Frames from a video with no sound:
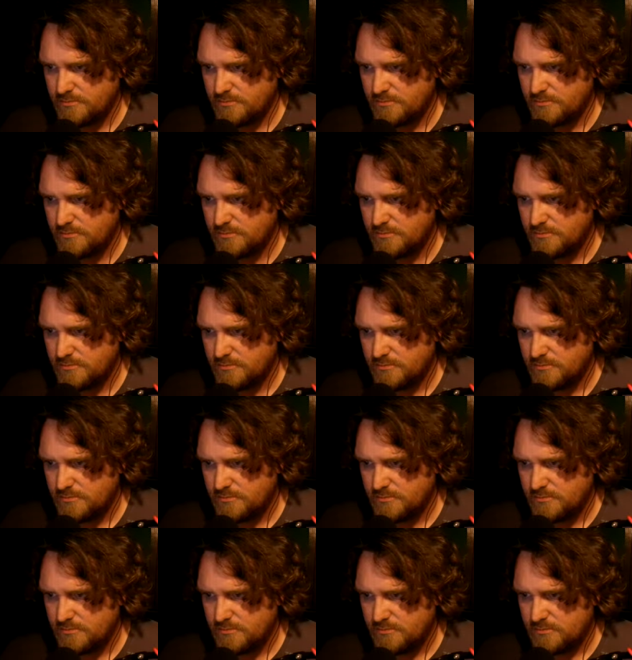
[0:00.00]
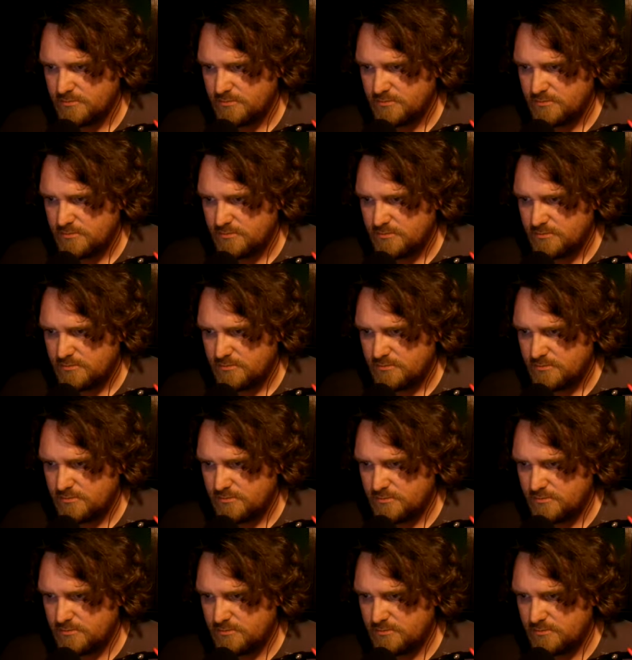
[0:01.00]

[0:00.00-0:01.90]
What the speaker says: Nobody speaks.